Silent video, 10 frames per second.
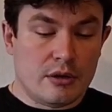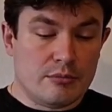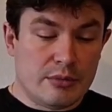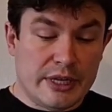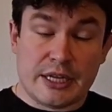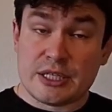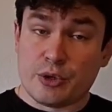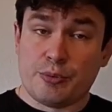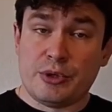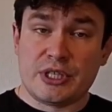Black has
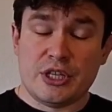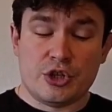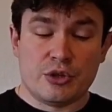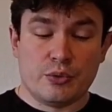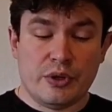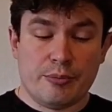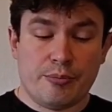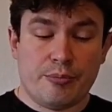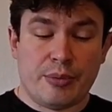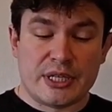compensation with a
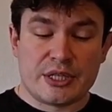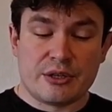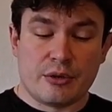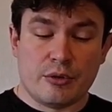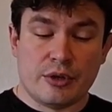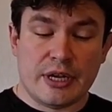passer on